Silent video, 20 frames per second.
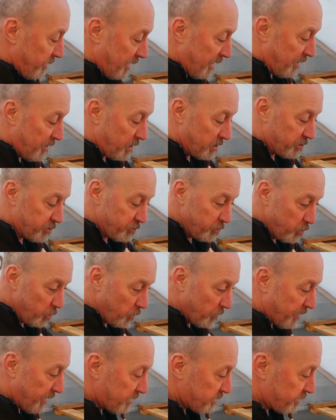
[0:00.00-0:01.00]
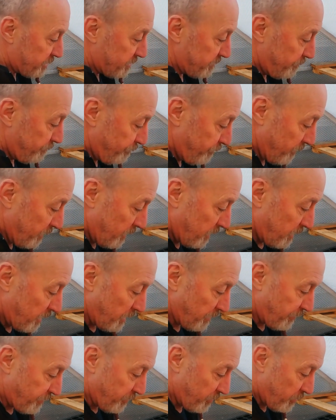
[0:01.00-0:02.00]
and I saw this and
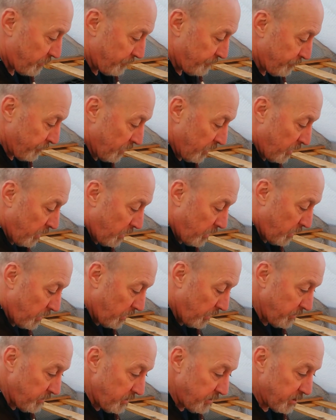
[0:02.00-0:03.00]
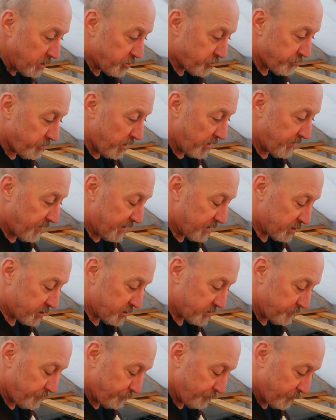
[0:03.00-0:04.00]
I thought I'm going to try
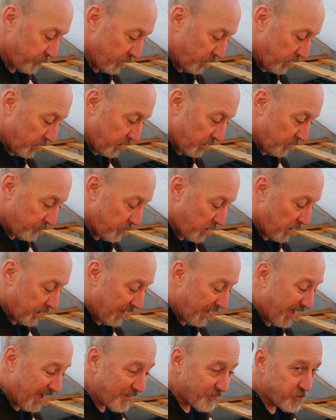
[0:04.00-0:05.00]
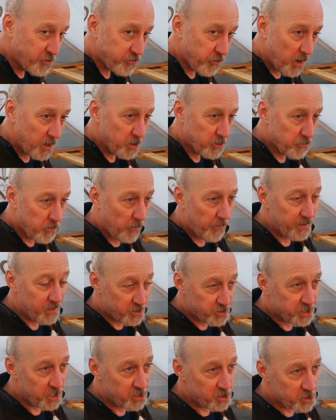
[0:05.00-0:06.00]
this. I have tried
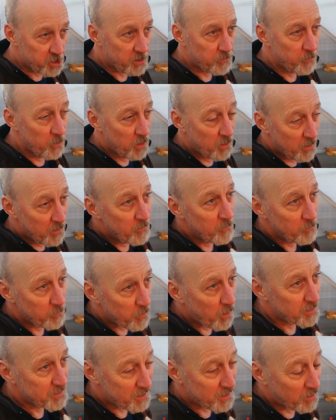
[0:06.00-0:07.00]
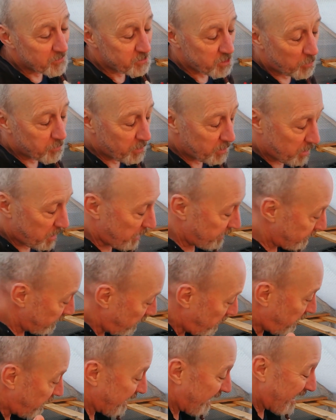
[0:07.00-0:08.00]
growing ginger. I told a lie.
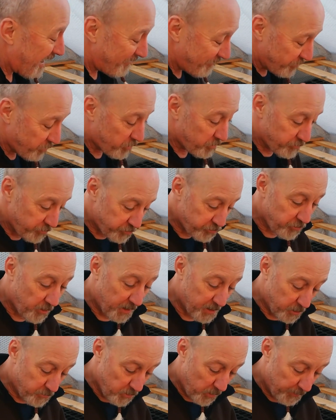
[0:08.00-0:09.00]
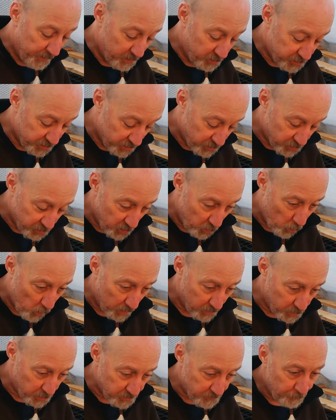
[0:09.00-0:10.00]
I have tried growing ginger
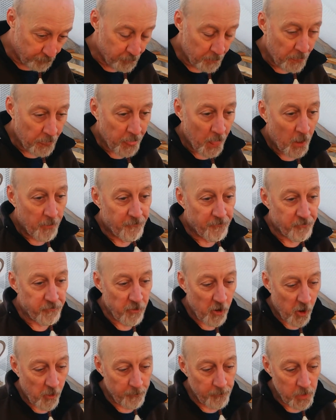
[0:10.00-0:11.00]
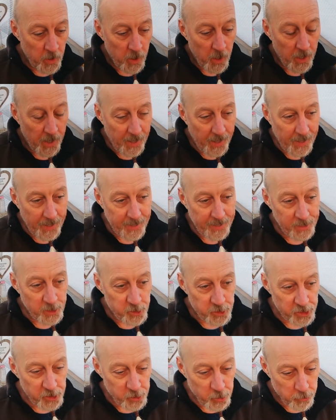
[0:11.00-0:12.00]
once from a
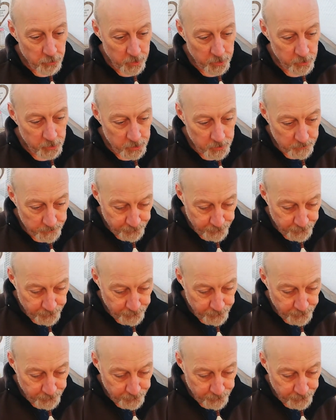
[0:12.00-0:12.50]
ginger root